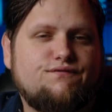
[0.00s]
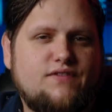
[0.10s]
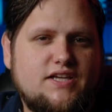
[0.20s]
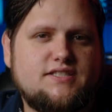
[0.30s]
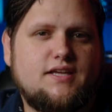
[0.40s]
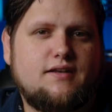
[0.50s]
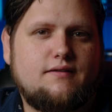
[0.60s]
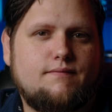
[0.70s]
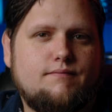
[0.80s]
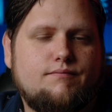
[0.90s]
fix it.
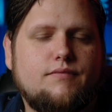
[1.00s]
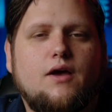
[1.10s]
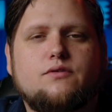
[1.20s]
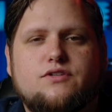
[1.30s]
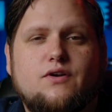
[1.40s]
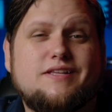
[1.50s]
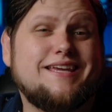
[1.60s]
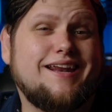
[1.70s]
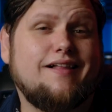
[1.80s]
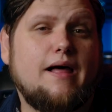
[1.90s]
No, Sony's
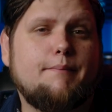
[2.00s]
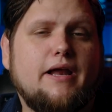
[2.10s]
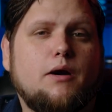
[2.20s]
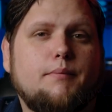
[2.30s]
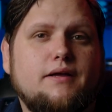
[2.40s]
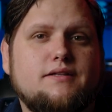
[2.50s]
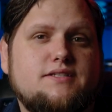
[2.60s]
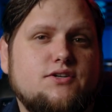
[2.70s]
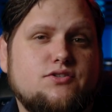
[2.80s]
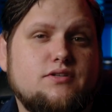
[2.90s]
getting a lot better, but
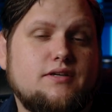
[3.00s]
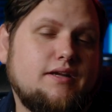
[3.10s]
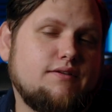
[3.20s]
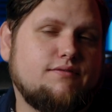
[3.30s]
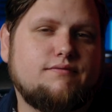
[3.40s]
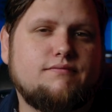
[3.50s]
seriously, if